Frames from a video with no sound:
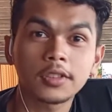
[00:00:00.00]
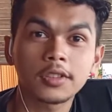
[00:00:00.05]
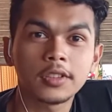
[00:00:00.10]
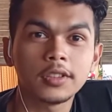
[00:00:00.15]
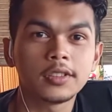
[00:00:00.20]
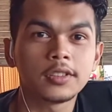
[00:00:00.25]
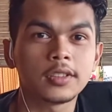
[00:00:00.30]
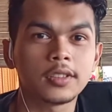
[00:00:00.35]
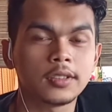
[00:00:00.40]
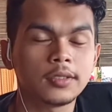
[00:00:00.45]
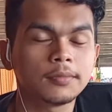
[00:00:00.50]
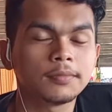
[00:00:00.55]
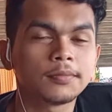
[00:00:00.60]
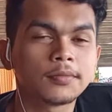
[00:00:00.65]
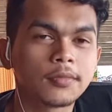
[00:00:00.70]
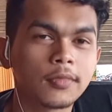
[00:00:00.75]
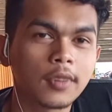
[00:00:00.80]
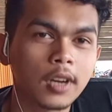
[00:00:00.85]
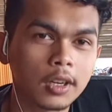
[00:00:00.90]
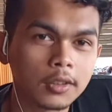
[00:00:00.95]
In this
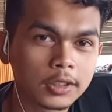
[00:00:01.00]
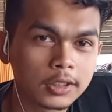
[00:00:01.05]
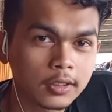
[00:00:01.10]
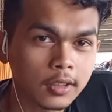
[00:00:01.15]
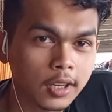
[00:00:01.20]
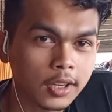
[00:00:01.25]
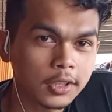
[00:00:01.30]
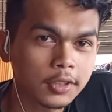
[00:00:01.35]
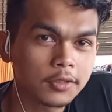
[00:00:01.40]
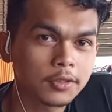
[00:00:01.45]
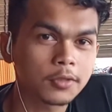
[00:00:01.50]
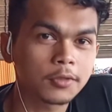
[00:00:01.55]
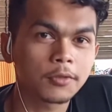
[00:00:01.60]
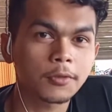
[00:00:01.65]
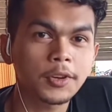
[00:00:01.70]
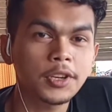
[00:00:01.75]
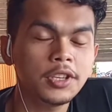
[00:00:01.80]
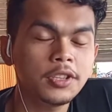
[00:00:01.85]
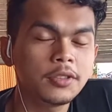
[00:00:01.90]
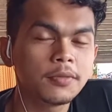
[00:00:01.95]
opportunity,
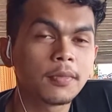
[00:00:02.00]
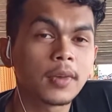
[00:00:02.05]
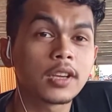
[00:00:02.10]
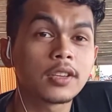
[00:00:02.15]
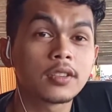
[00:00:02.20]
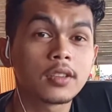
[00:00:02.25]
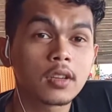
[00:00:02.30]
I would like